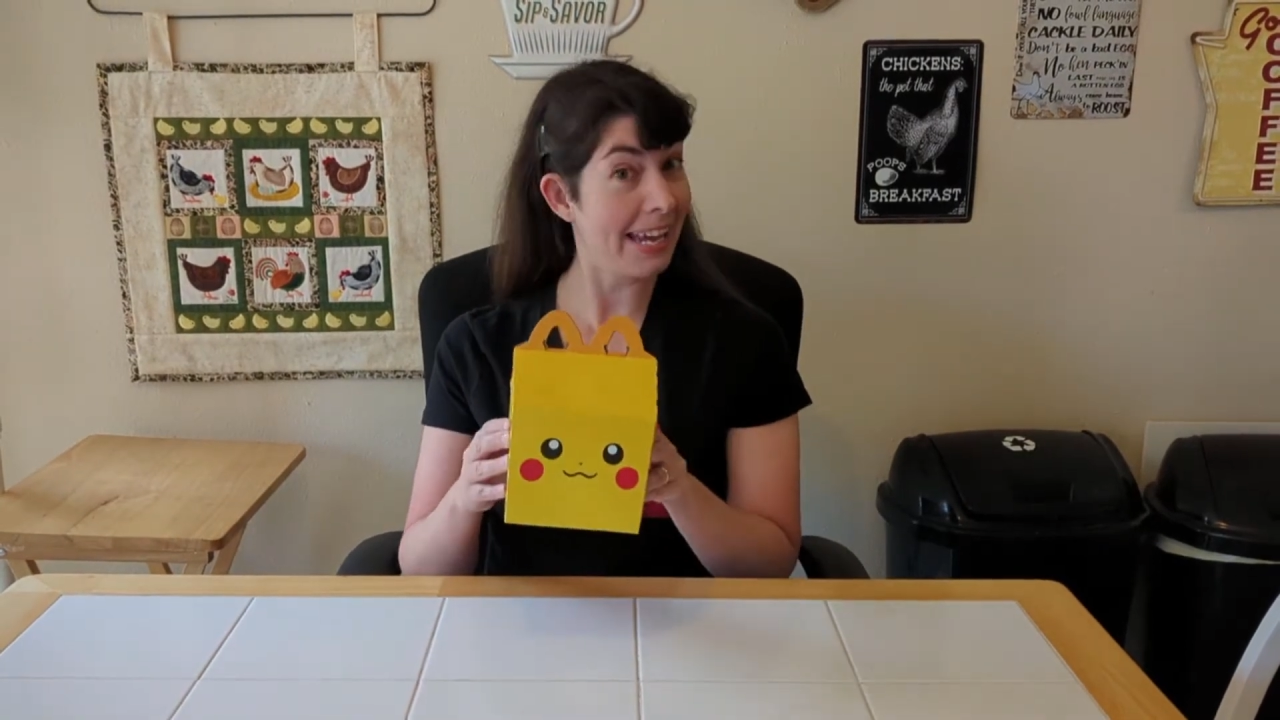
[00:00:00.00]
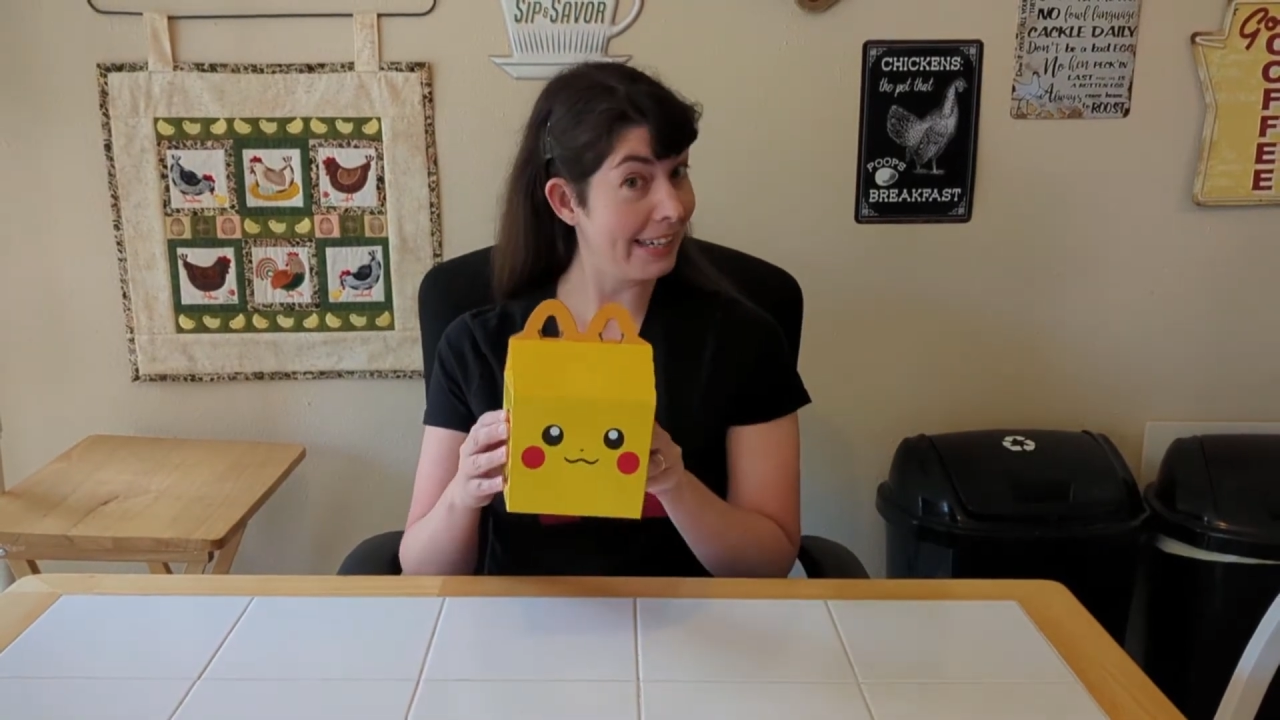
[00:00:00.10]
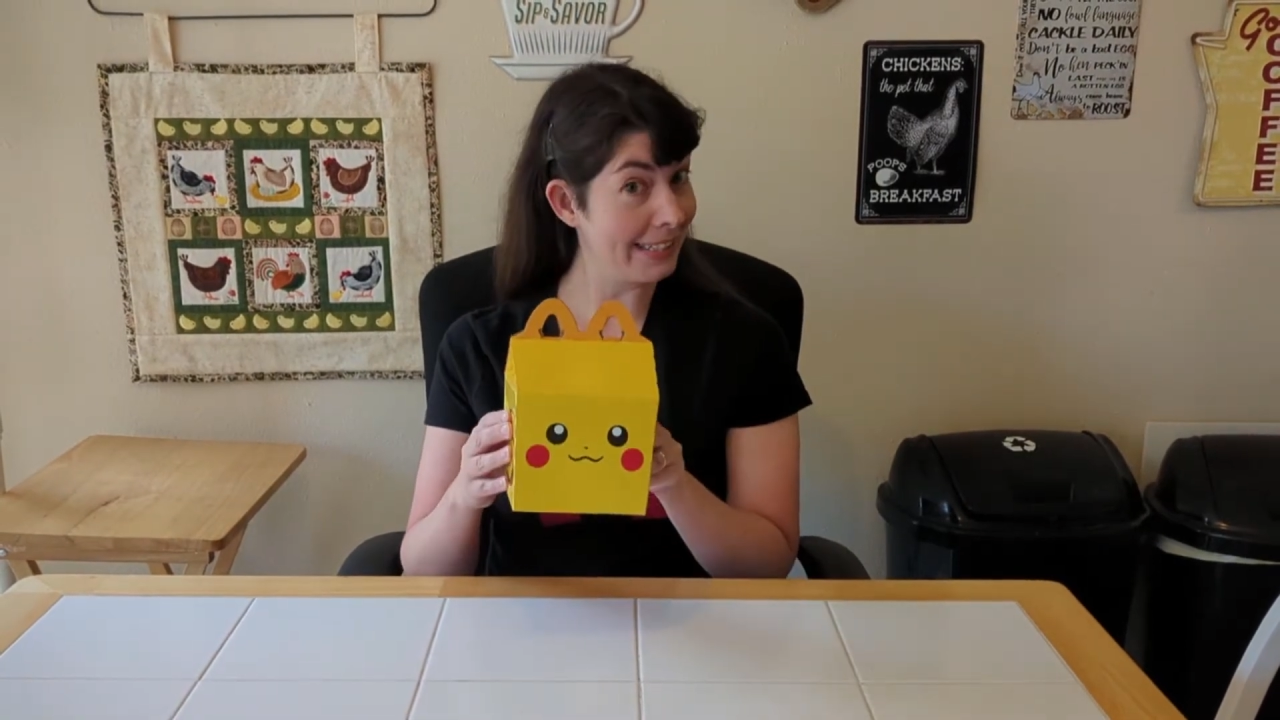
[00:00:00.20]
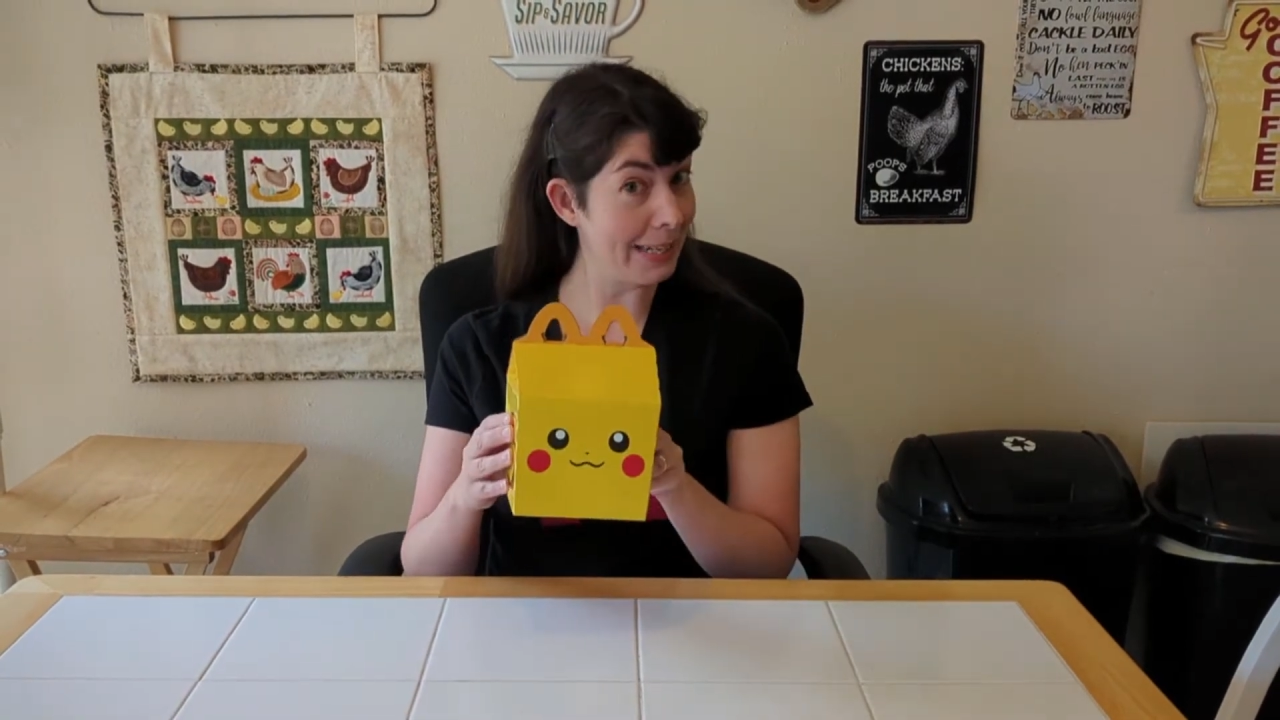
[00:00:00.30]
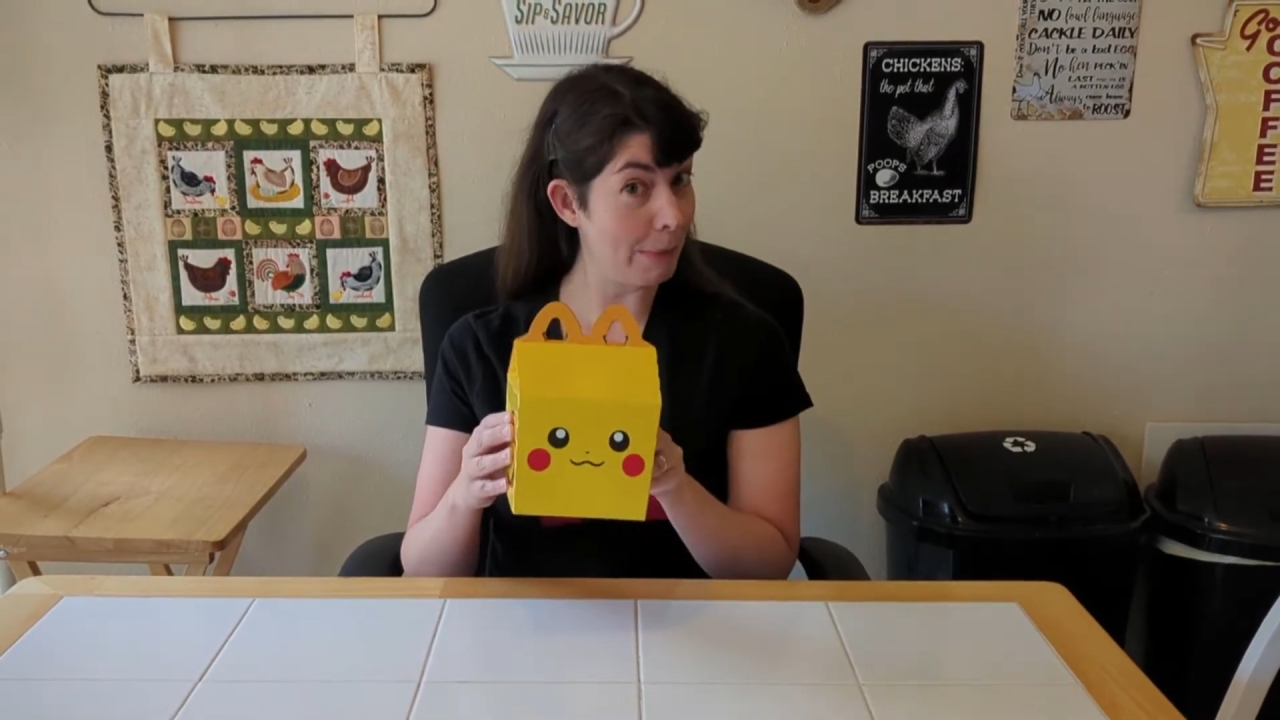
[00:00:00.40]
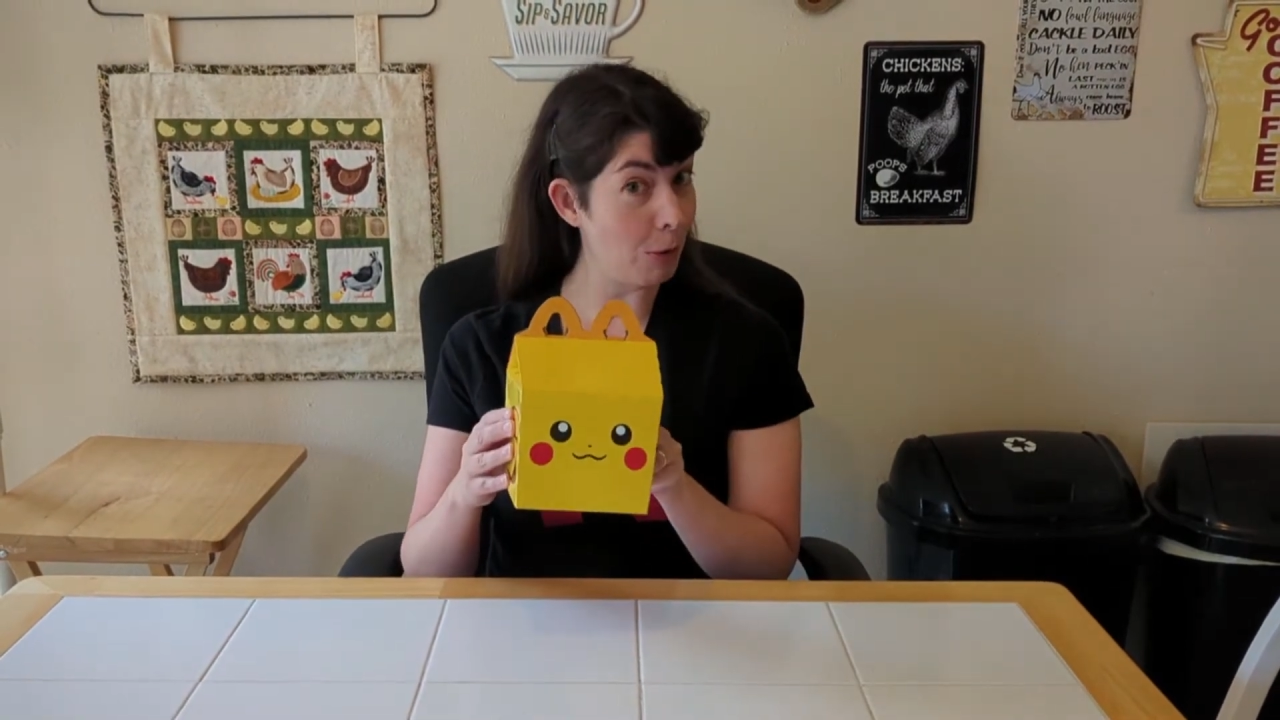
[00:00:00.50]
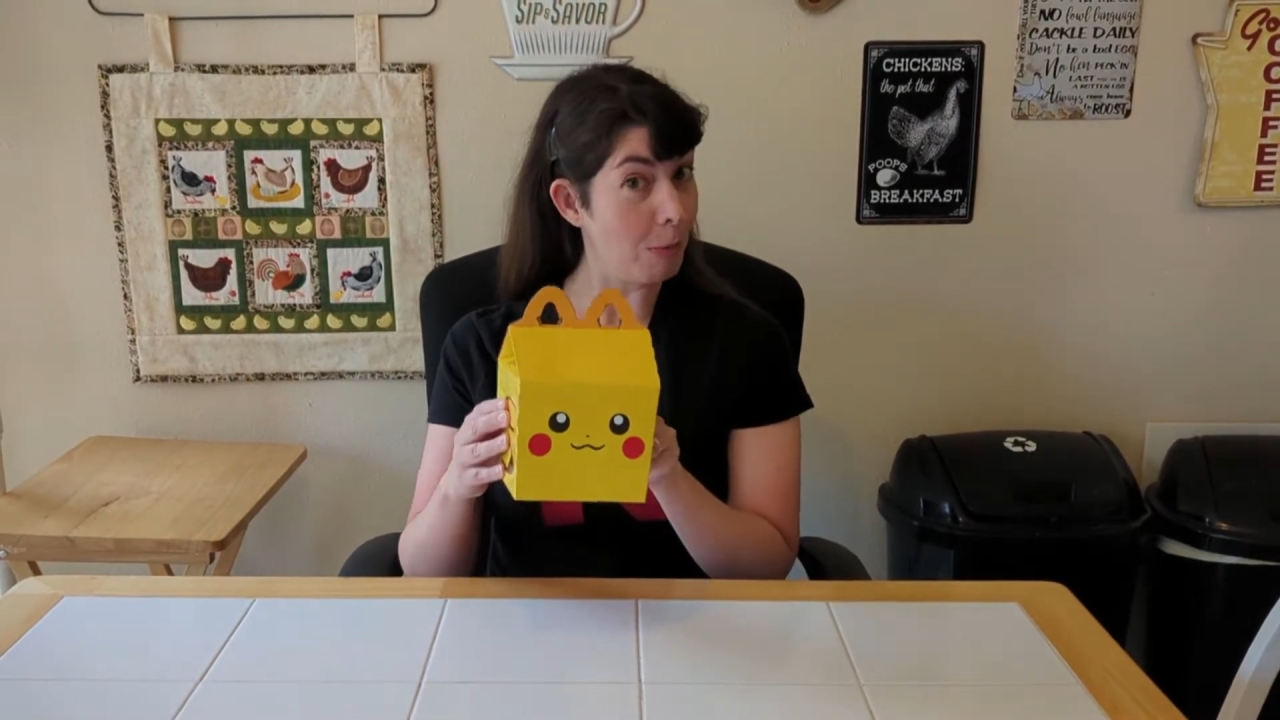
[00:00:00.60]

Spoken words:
and assemble